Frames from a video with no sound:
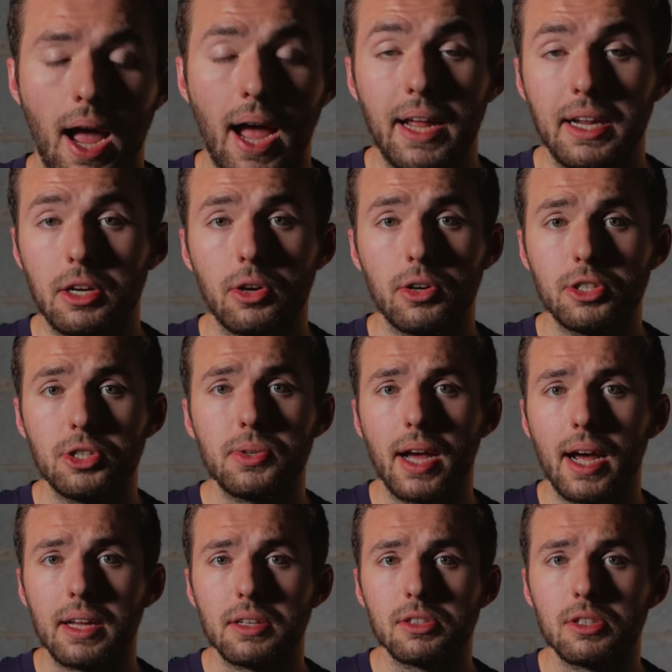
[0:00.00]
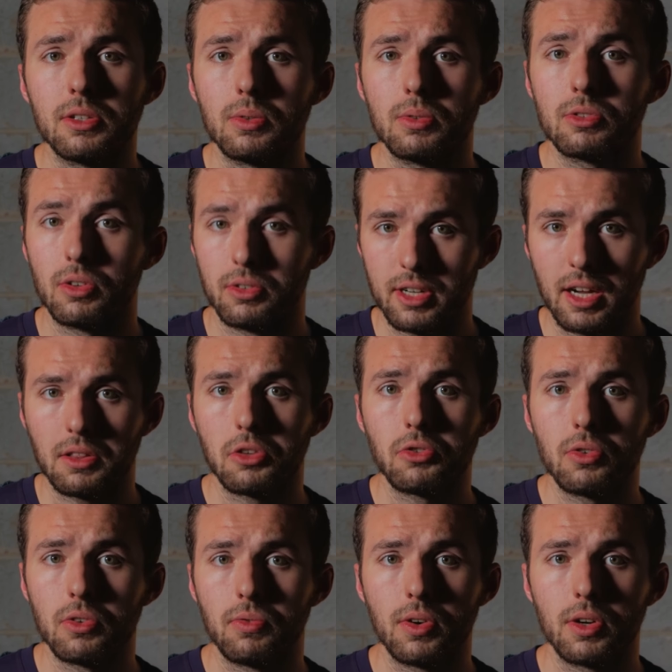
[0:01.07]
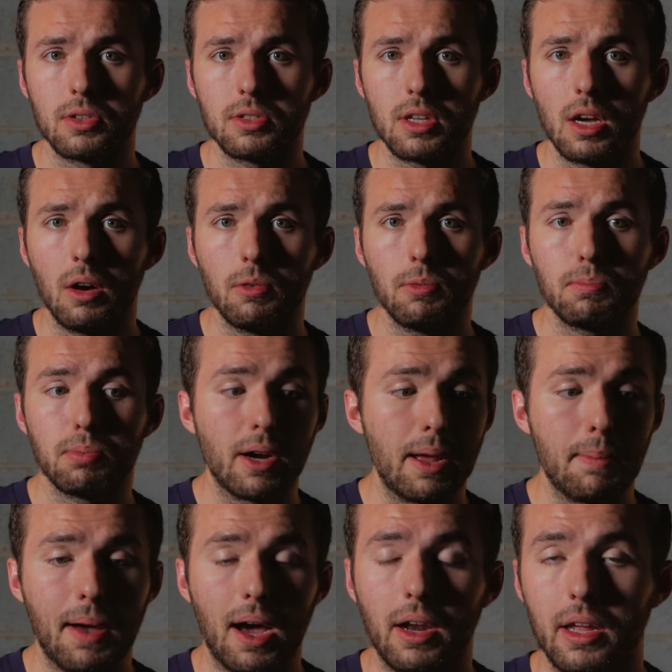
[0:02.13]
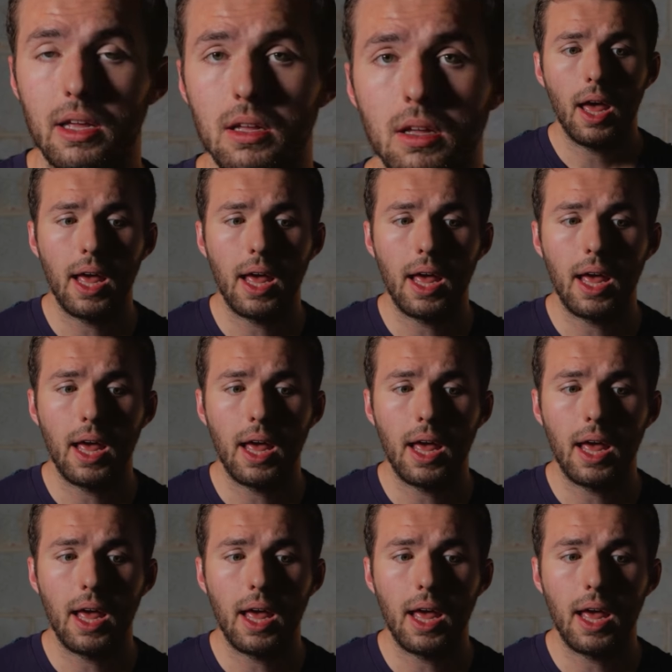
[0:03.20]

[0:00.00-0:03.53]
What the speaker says: I encourage you guys to search out the truth for yourself, pray about it,